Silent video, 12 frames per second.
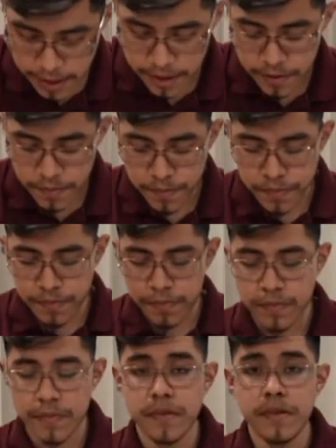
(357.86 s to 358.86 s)
here.
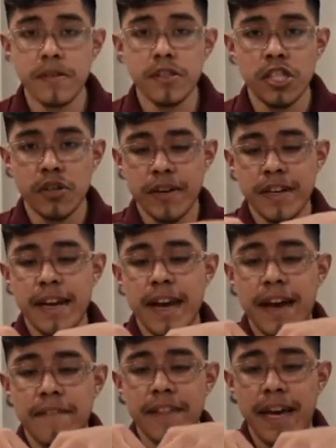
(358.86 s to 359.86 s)
So we're gonna
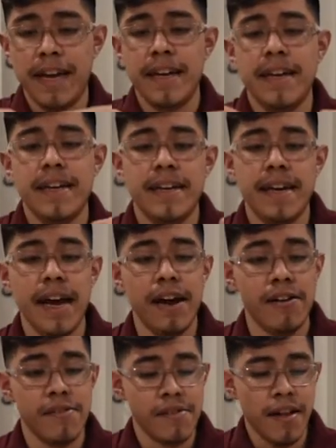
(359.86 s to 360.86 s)
have that.
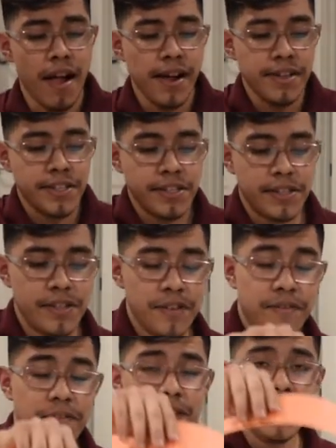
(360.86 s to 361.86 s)
Now, so
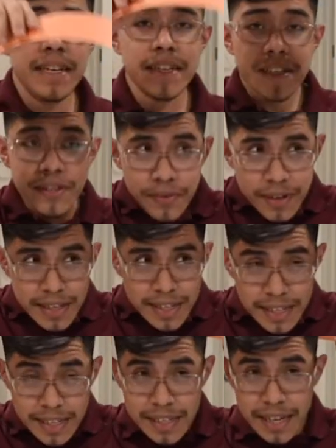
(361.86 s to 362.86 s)
for this, we're gonna
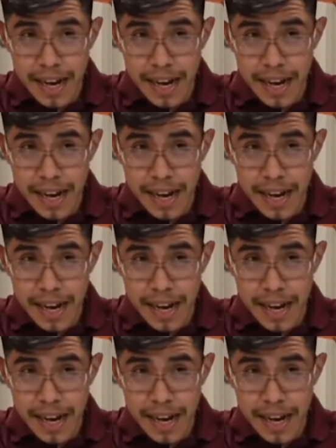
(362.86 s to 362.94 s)
see